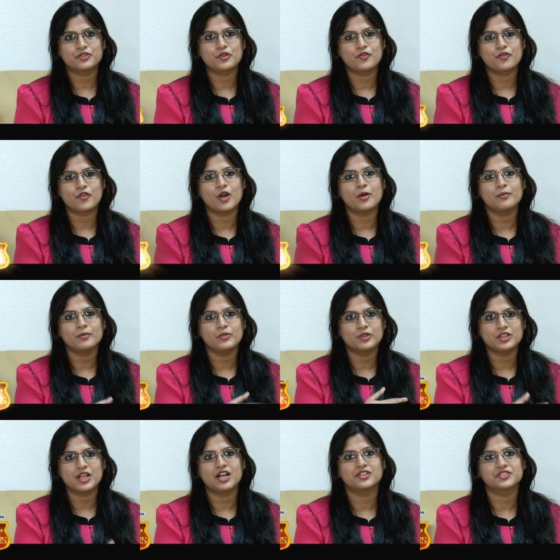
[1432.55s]
So from
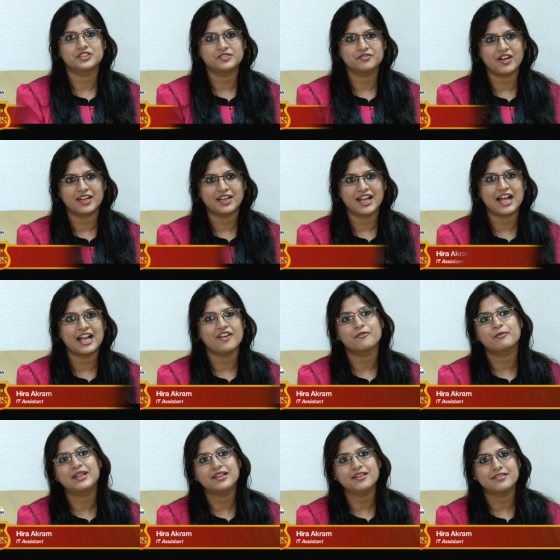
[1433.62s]
2001, I
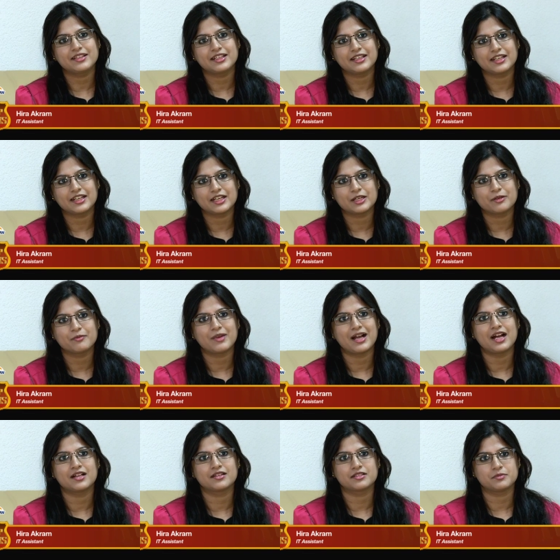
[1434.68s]
have been seeing him
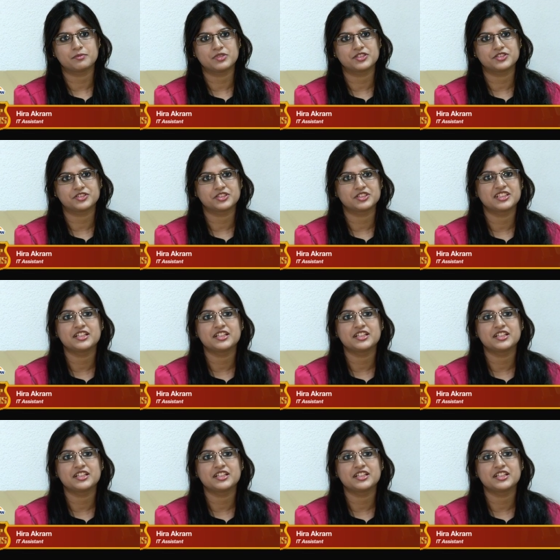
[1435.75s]
as a person.